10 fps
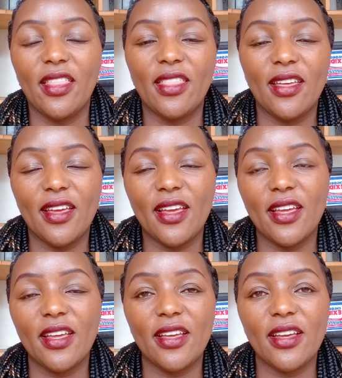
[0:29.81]

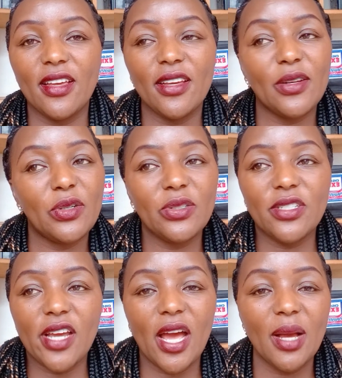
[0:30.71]
the good
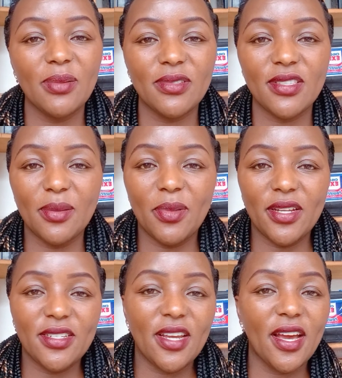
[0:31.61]
times, the
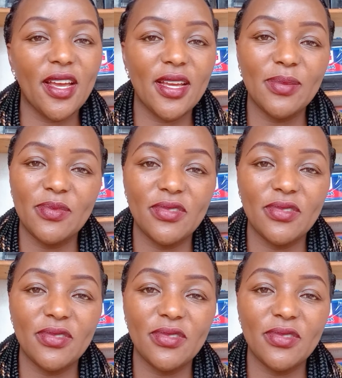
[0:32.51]
bad times,